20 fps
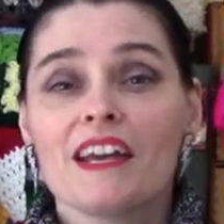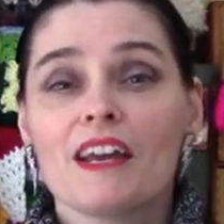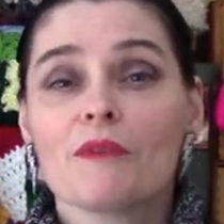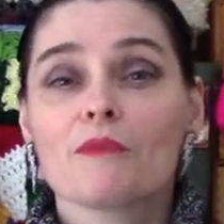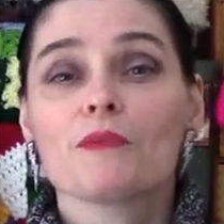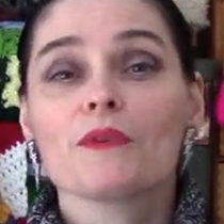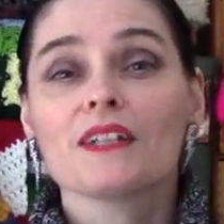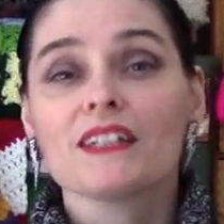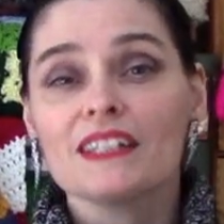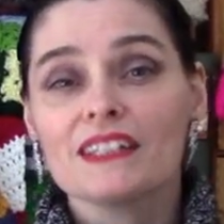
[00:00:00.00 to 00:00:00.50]

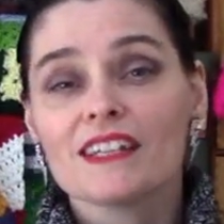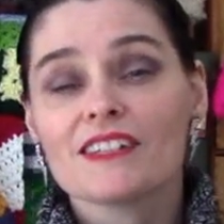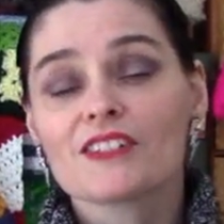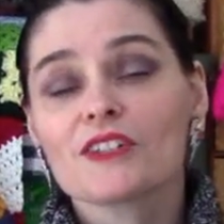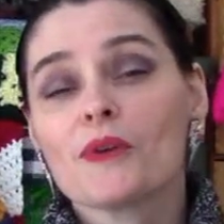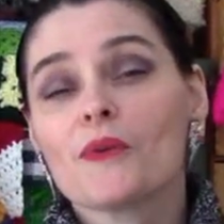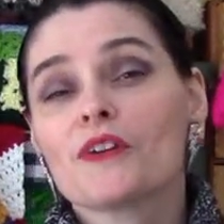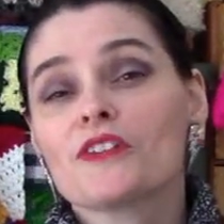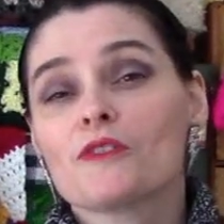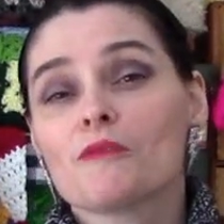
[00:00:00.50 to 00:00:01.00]
It really does
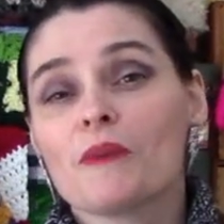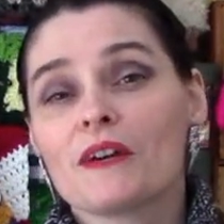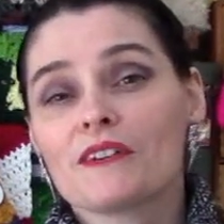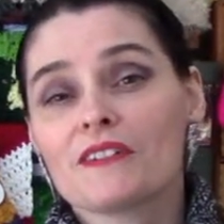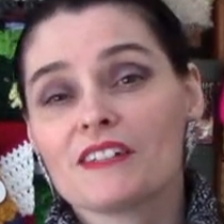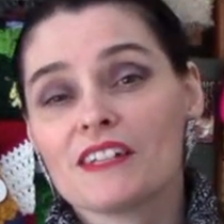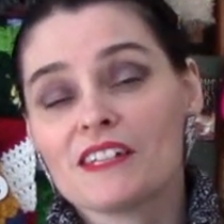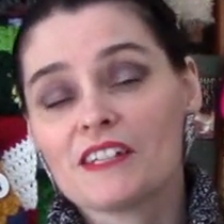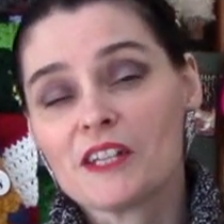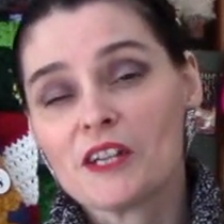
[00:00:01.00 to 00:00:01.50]
go into
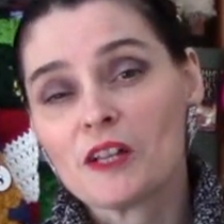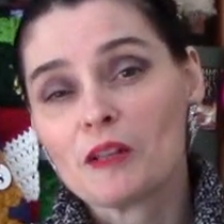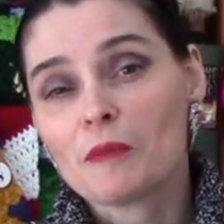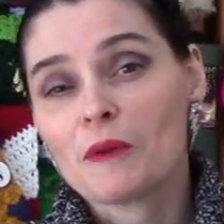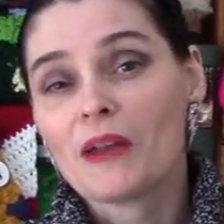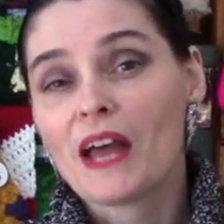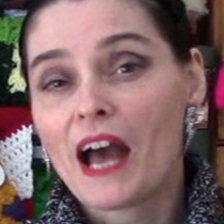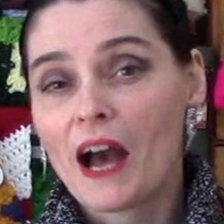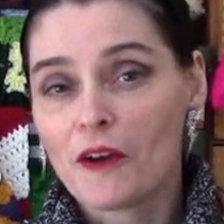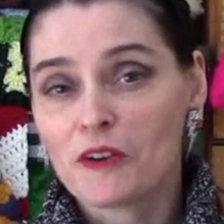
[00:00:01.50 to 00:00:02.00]
better detail
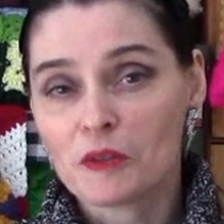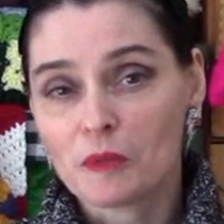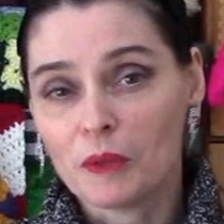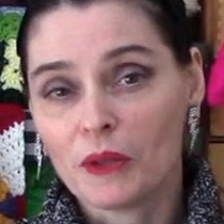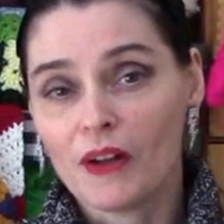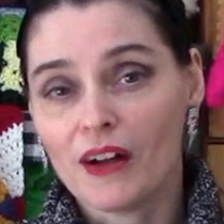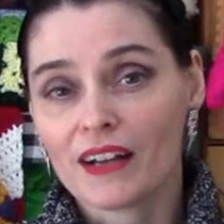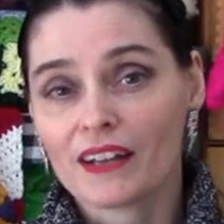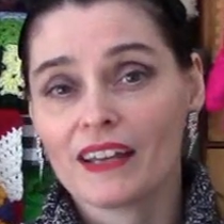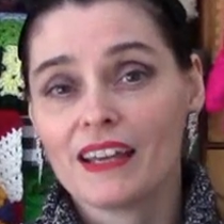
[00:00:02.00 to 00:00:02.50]
about how to
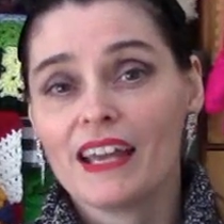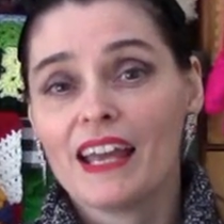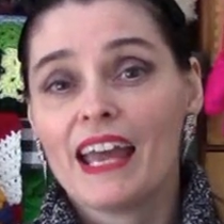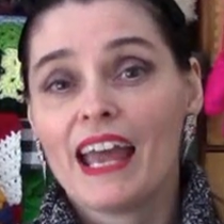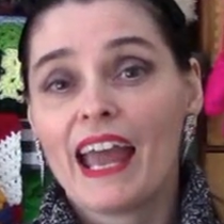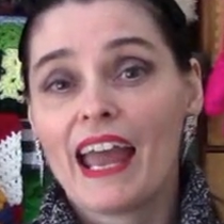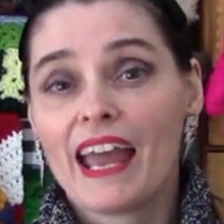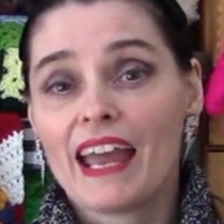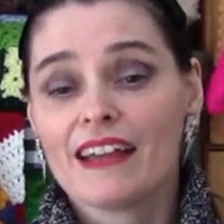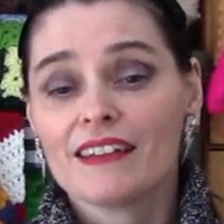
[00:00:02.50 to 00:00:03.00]
block
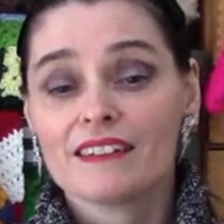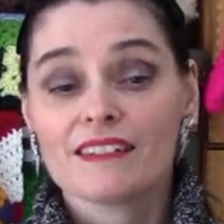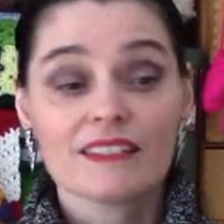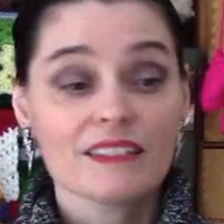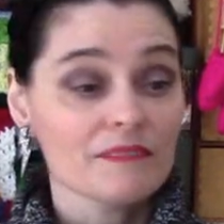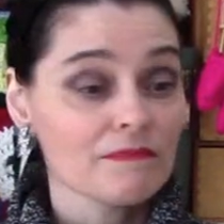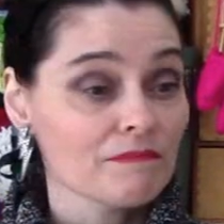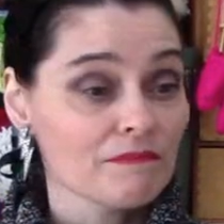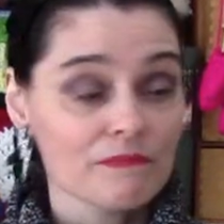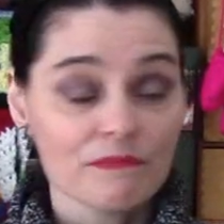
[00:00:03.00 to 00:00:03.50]

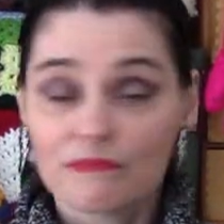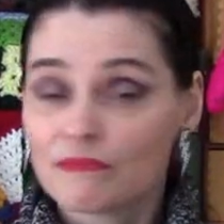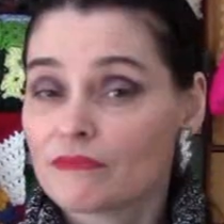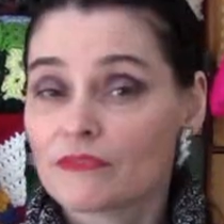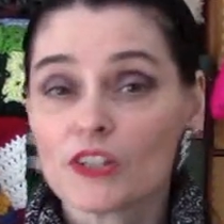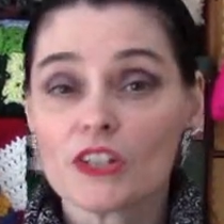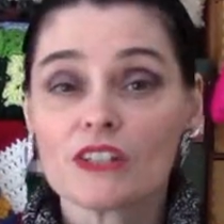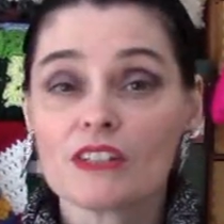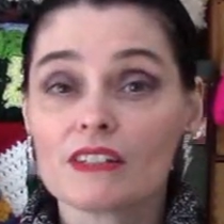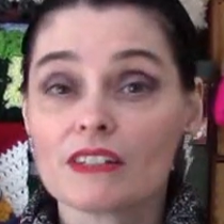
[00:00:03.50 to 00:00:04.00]
and
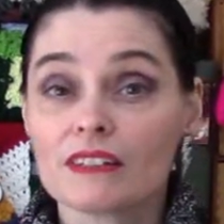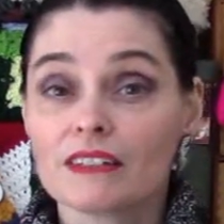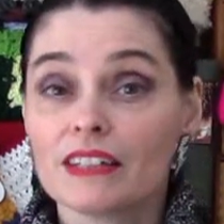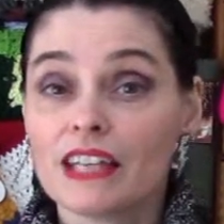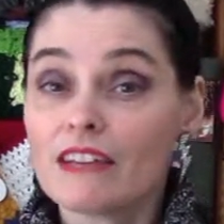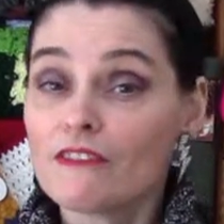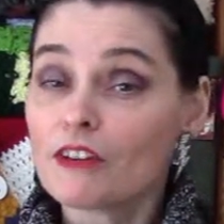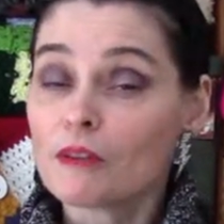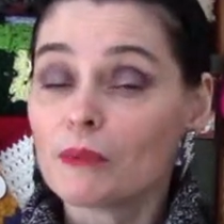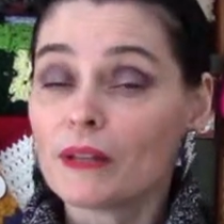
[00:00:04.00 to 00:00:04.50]
just
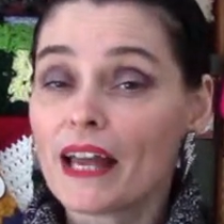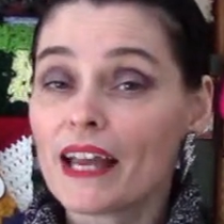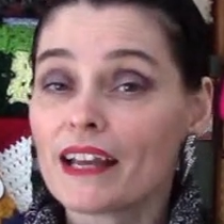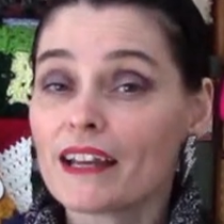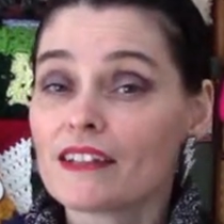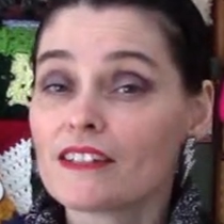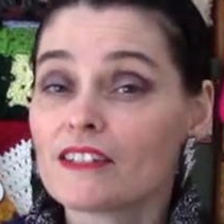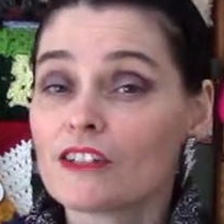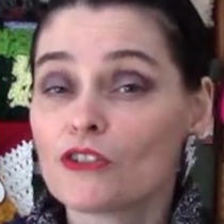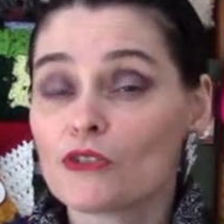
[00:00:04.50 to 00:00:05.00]
leave your
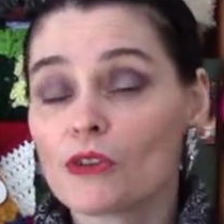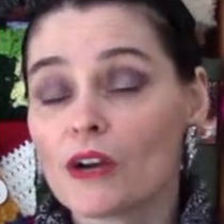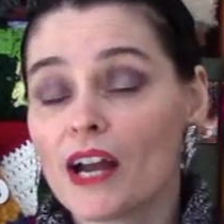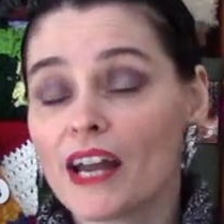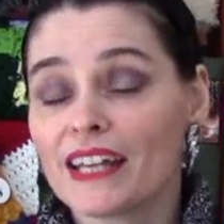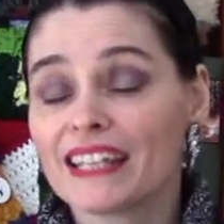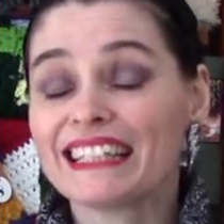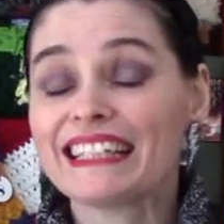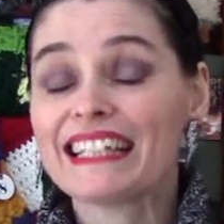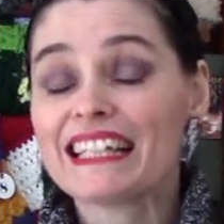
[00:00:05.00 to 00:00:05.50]
blankets to
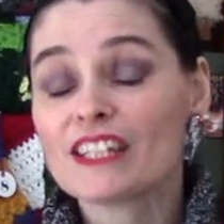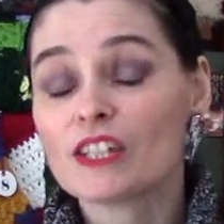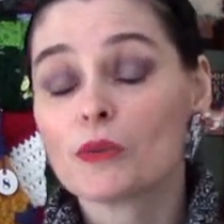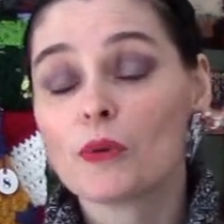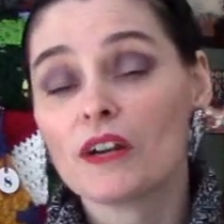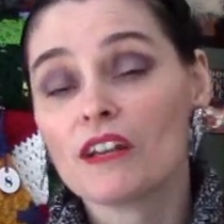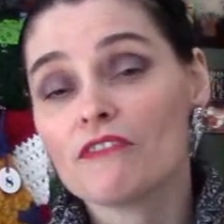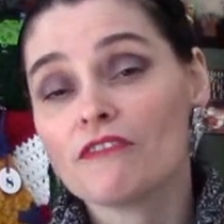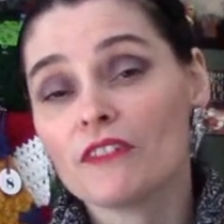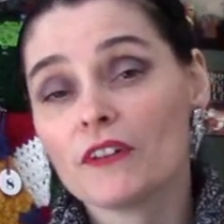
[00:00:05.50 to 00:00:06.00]
dry at least
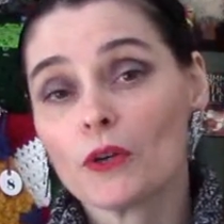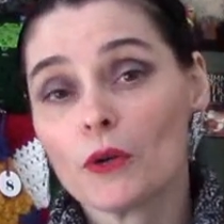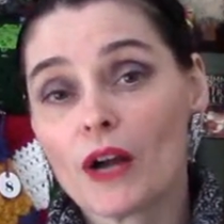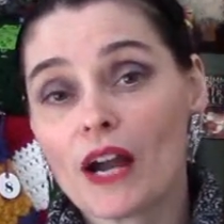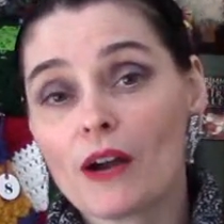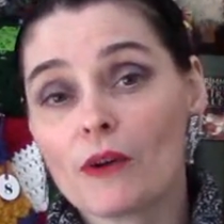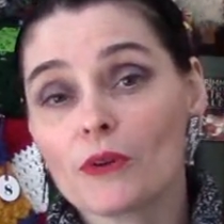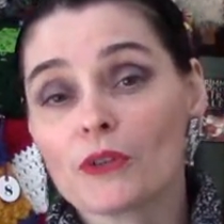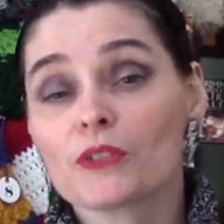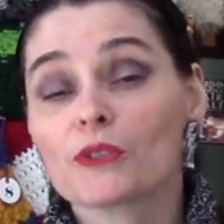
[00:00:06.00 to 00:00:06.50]
24
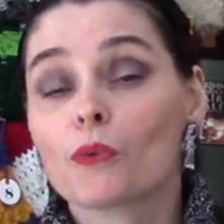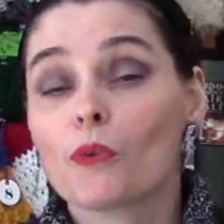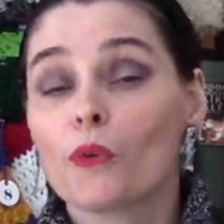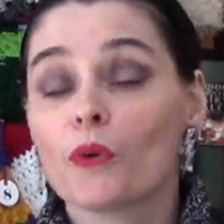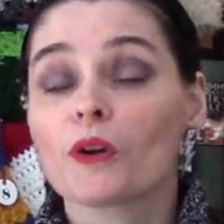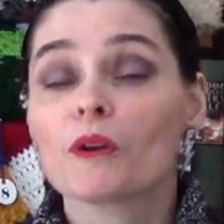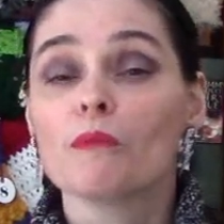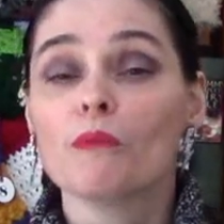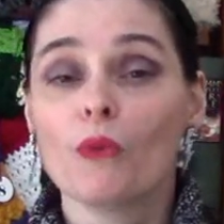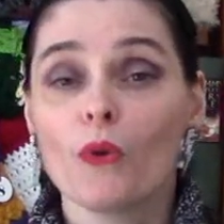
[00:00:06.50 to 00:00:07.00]
hours
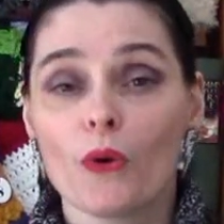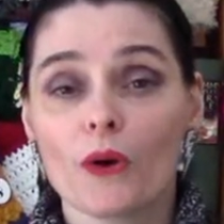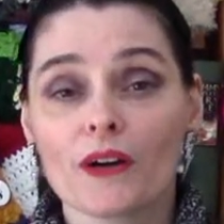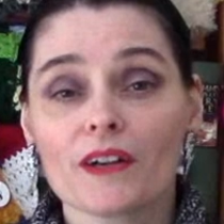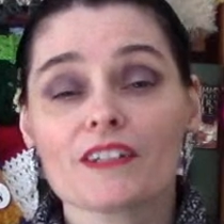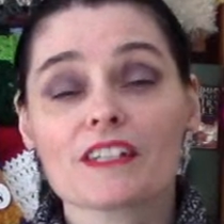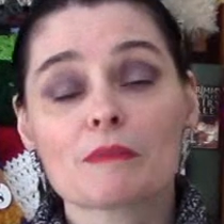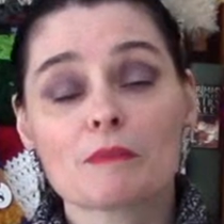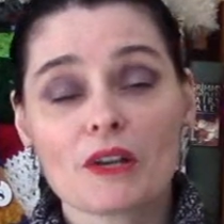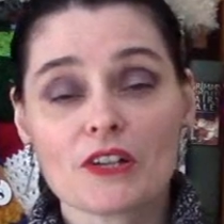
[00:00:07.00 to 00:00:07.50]
or
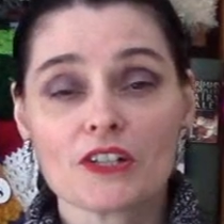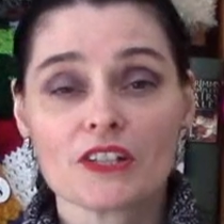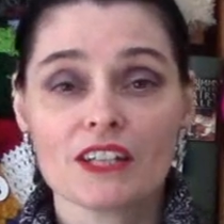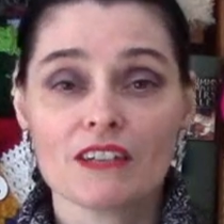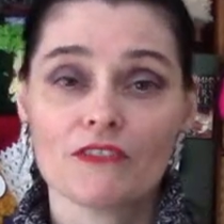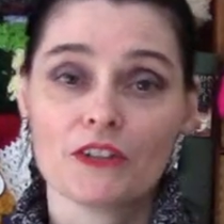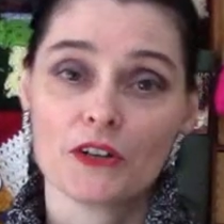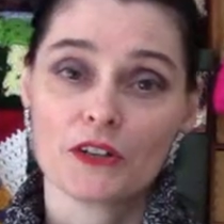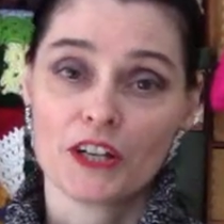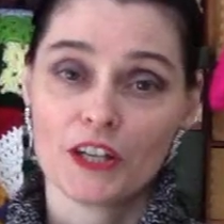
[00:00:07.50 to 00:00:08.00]
more,
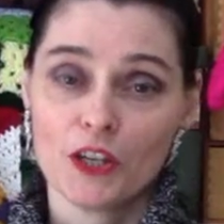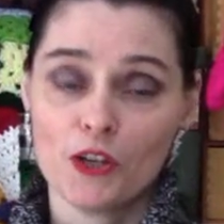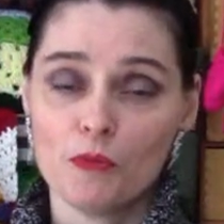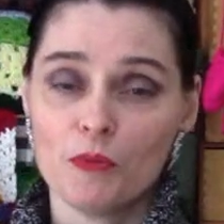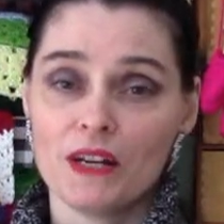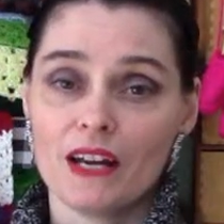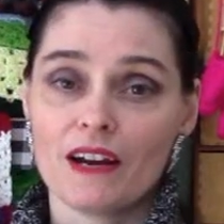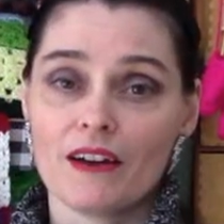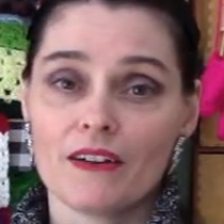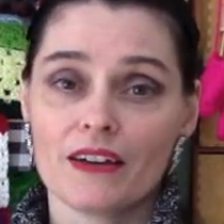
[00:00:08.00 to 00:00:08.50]
especially if you're in a
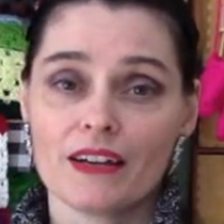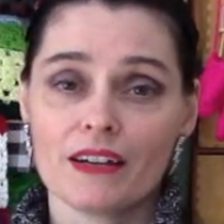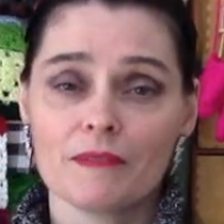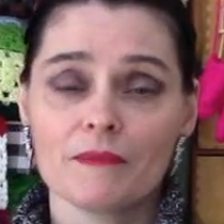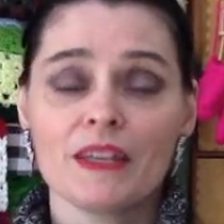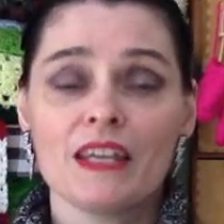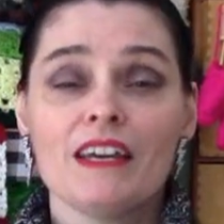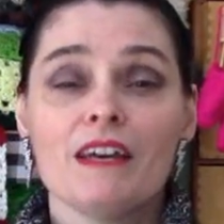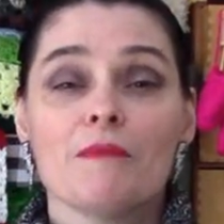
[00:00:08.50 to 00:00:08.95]
humid area,